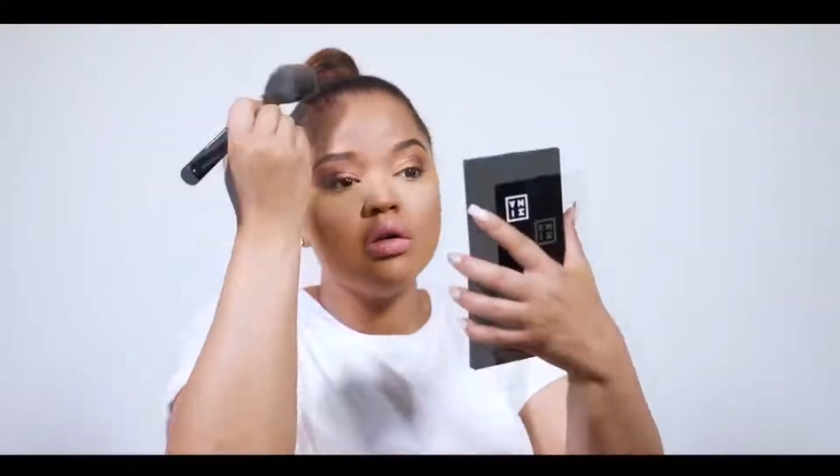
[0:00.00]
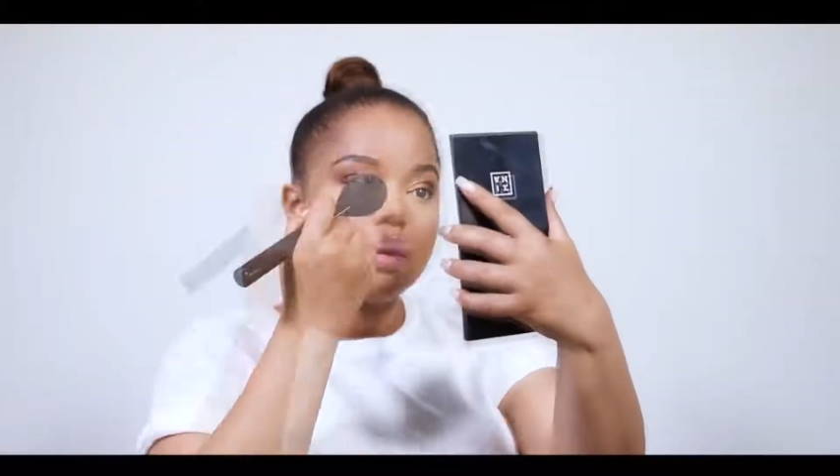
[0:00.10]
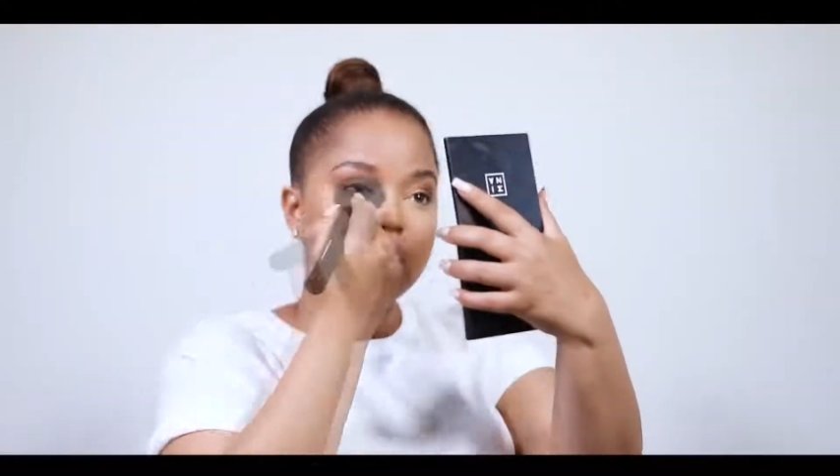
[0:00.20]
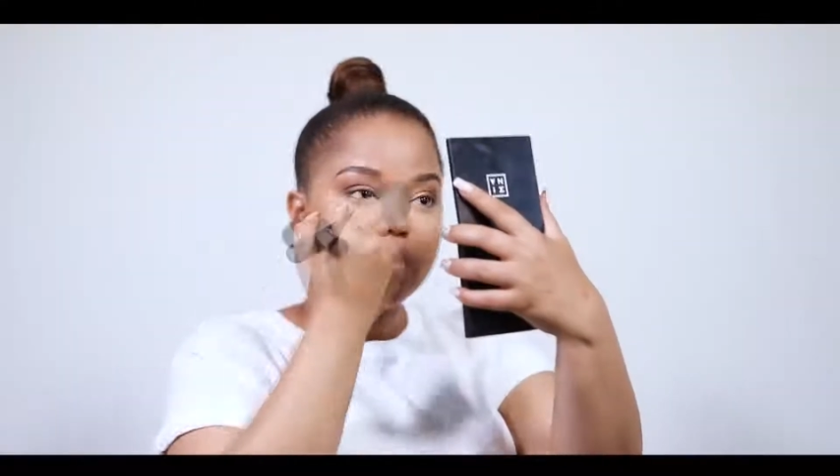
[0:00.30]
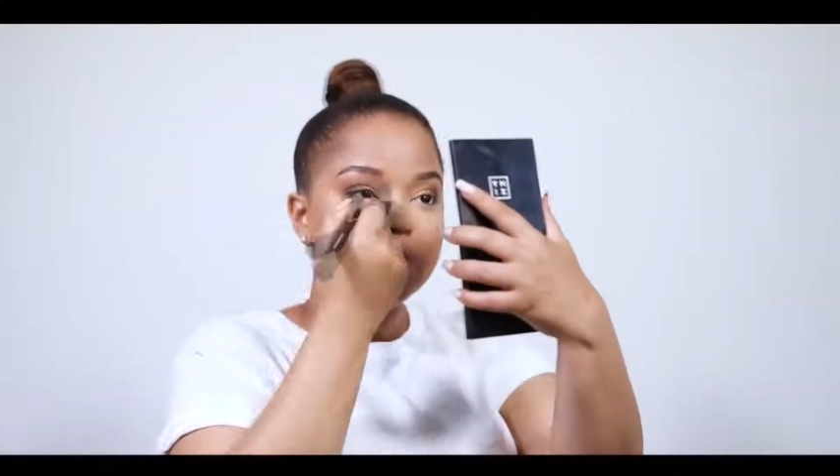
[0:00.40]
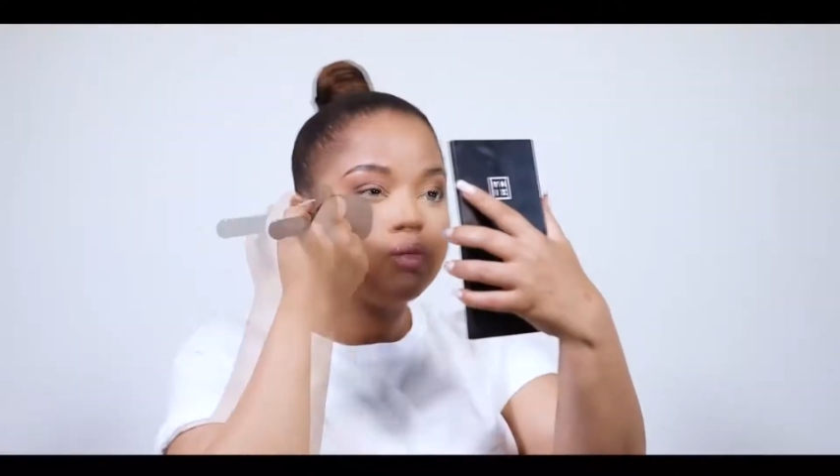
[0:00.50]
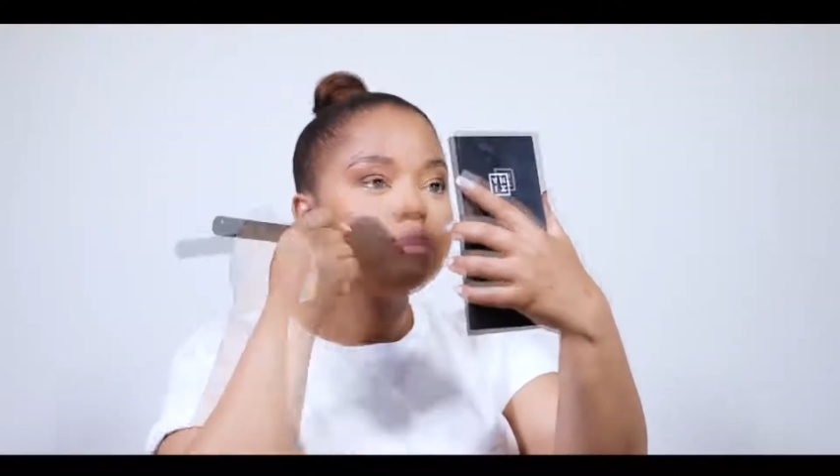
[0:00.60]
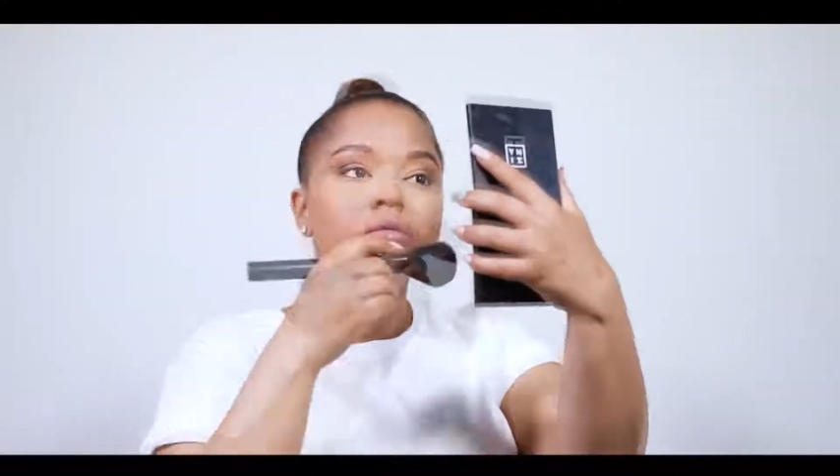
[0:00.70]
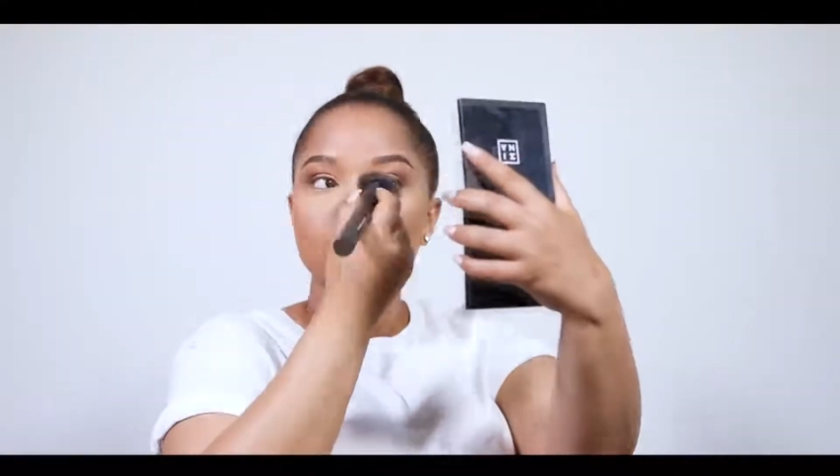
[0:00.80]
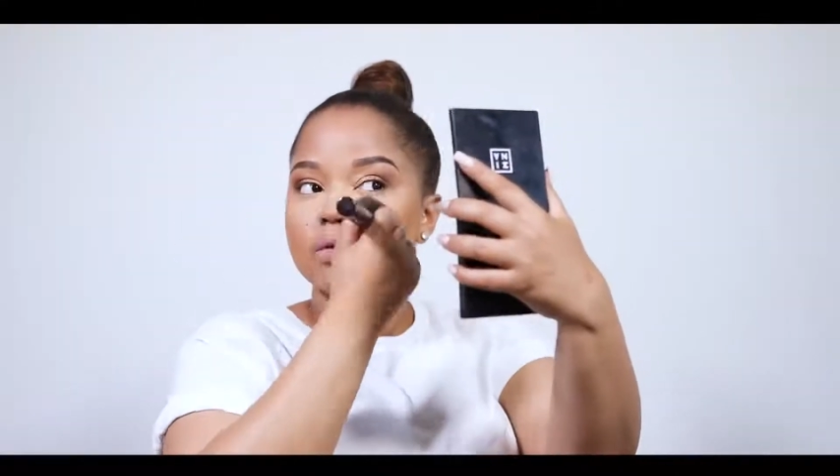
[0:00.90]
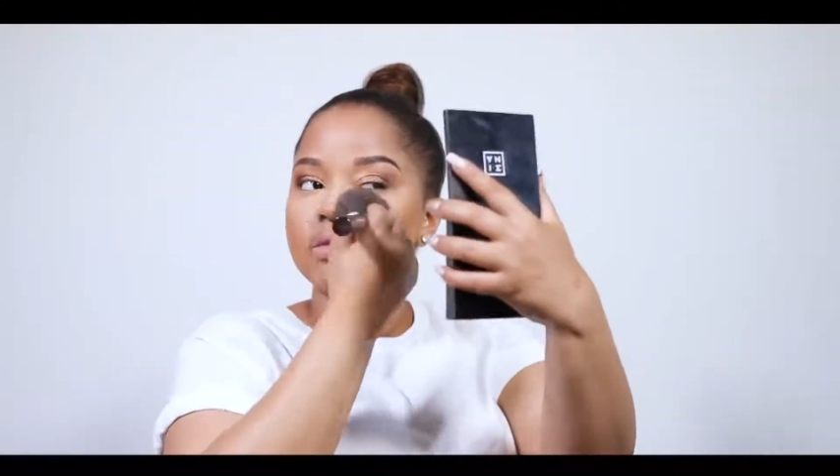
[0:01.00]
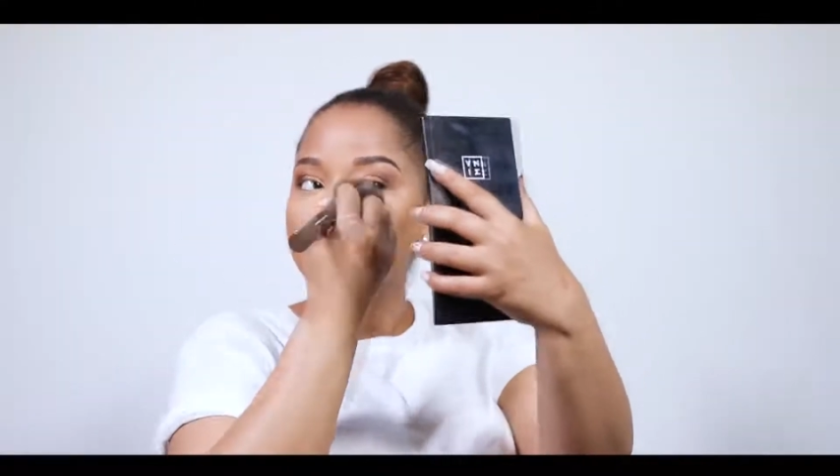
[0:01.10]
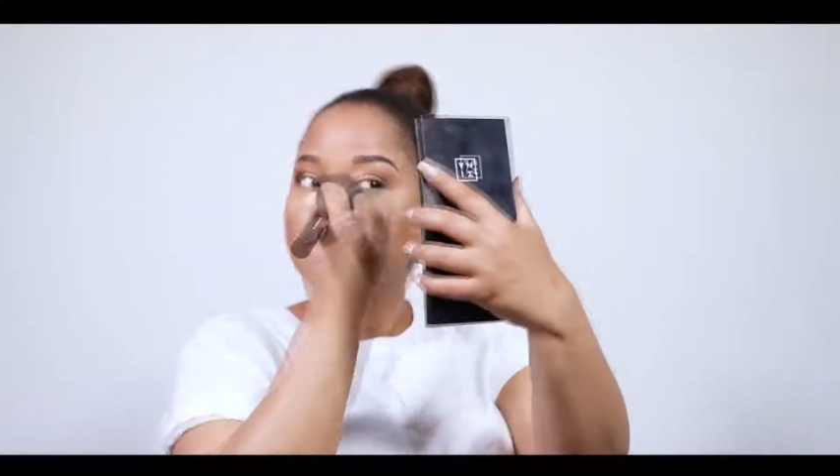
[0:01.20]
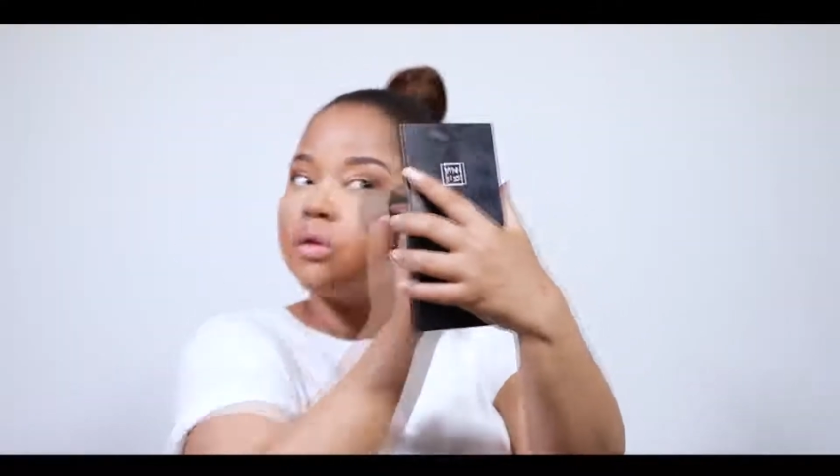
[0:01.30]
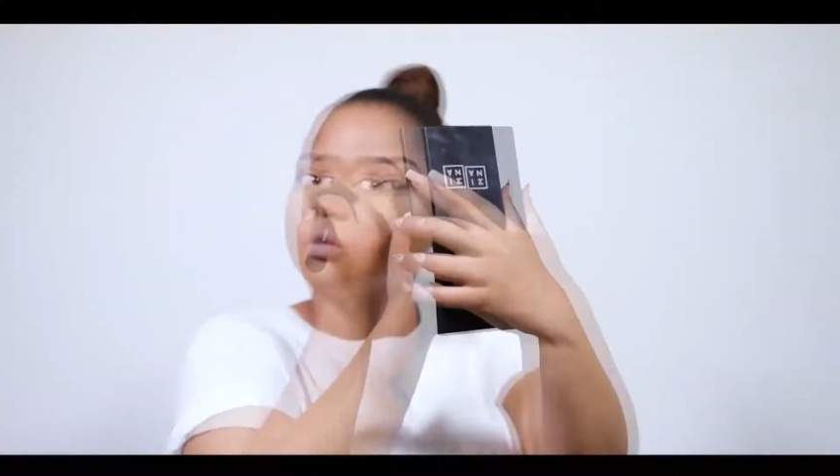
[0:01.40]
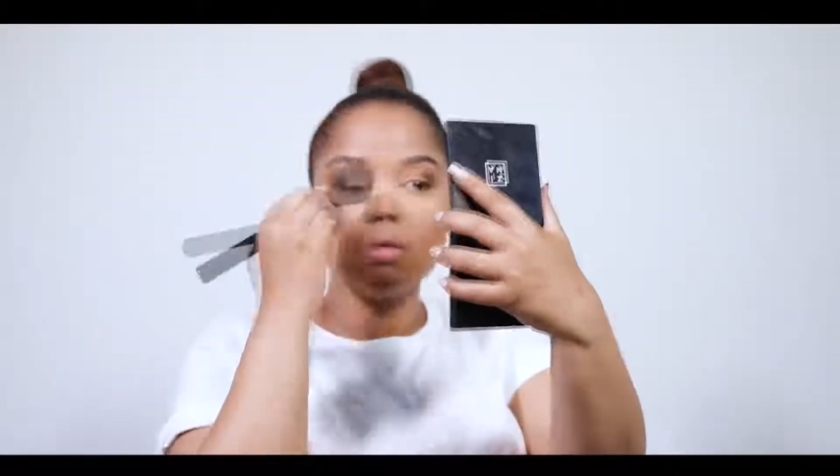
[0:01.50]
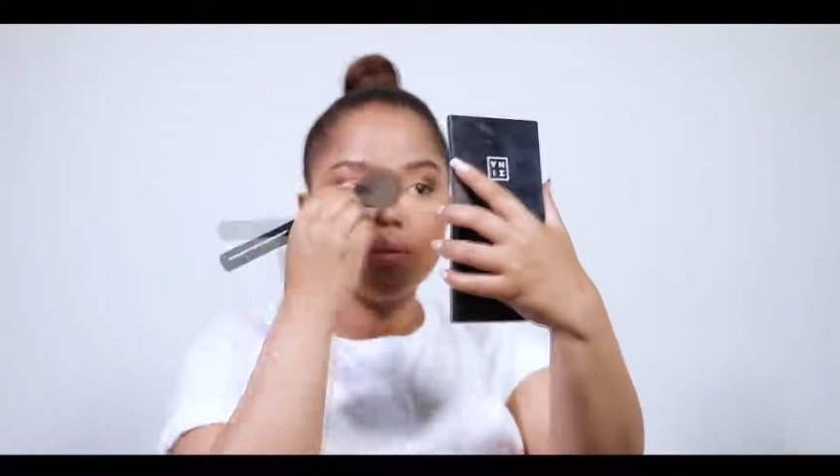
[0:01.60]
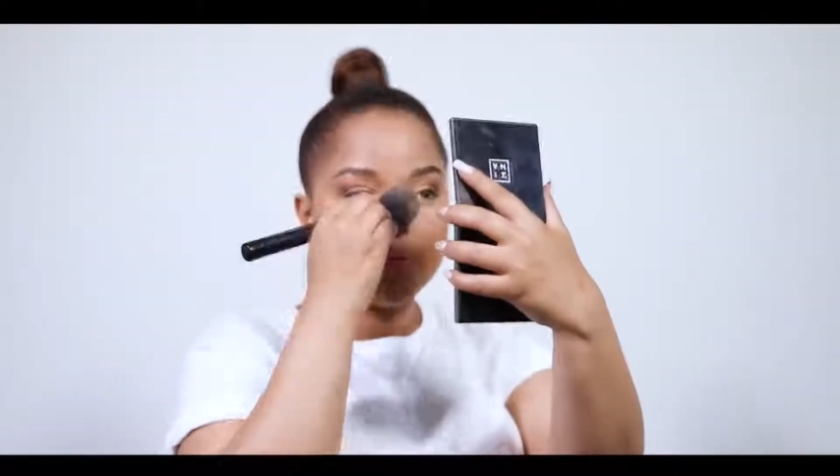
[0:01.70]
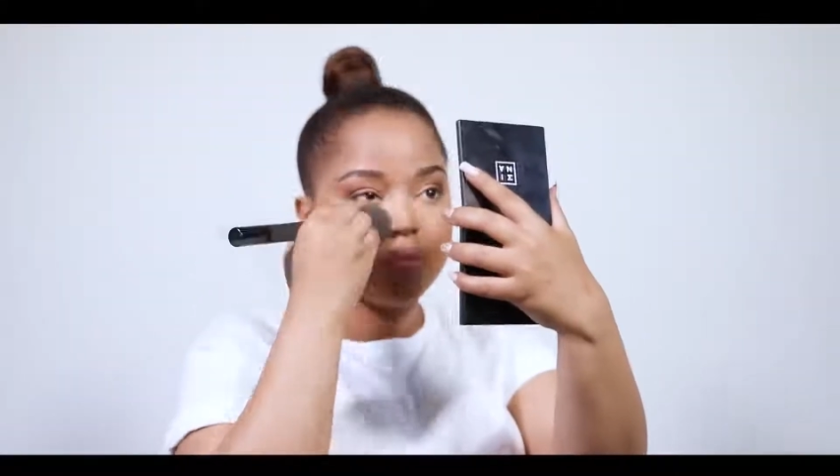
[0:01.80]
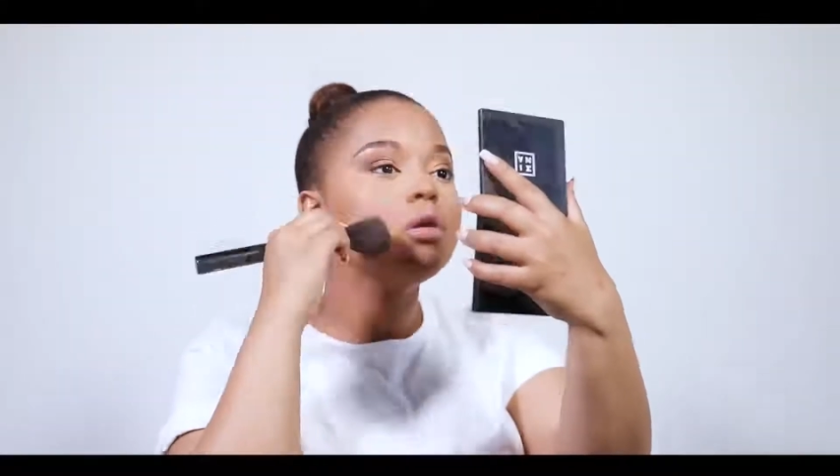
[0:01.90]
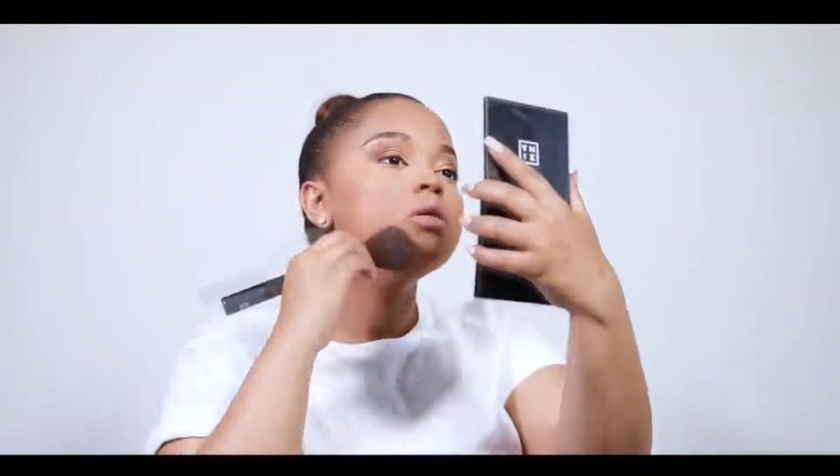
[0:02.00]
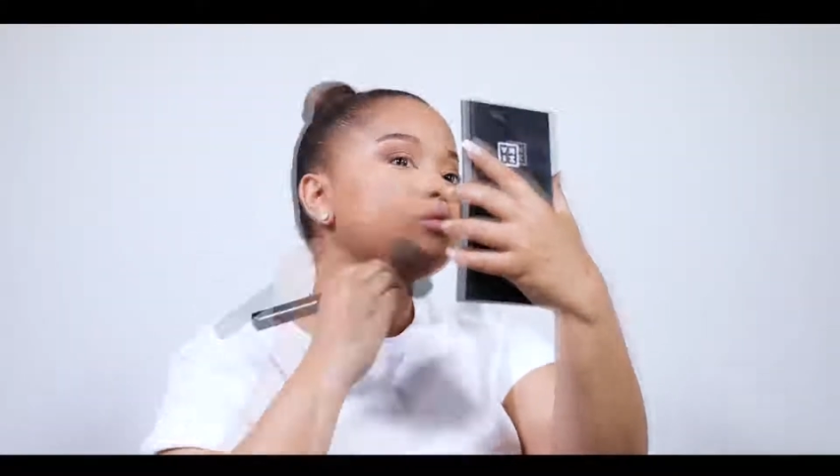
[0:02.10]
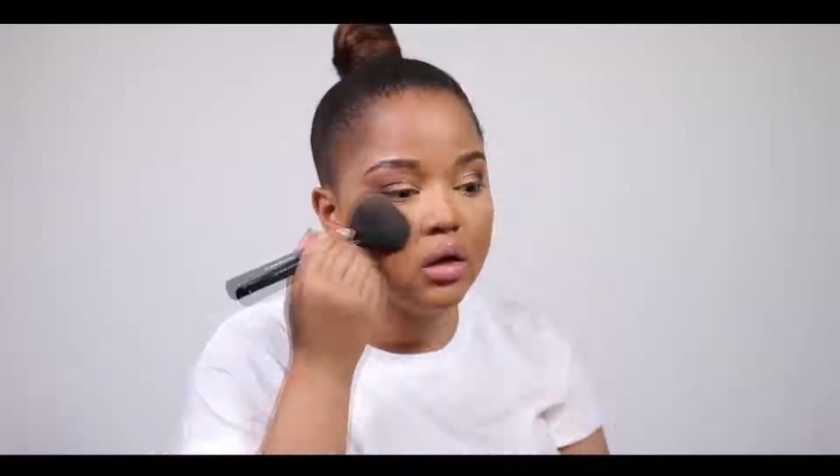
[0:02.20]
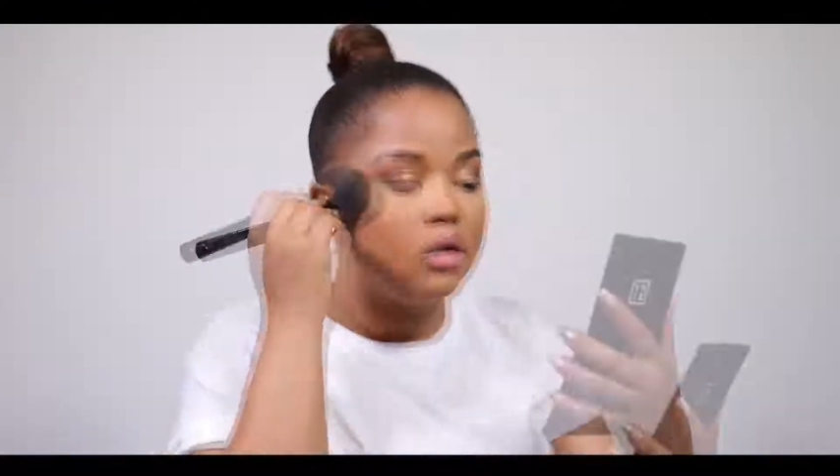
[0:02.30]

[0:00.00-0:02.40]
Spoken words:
Okay, so your face is pretty much like